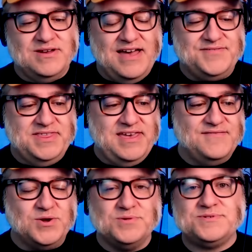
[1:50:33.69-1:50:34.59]
Have, they
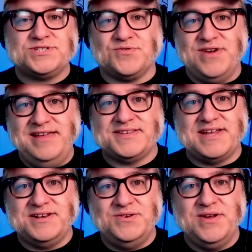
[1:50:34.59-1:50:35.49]
have an old screen that's
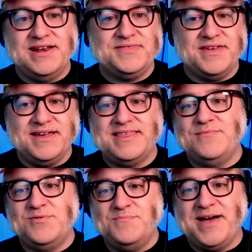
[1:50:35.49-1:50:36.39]
not doing anything, and they
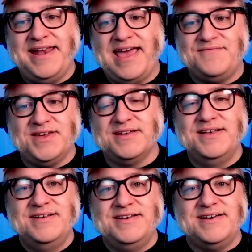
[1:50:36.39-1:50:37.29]
wouldn't mind having
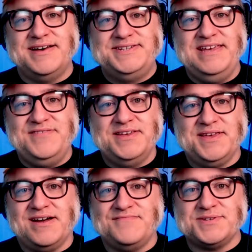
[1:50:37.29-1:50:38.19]
a, a T V in
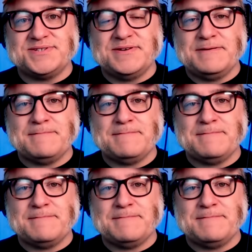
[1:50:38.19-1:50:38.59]
the office.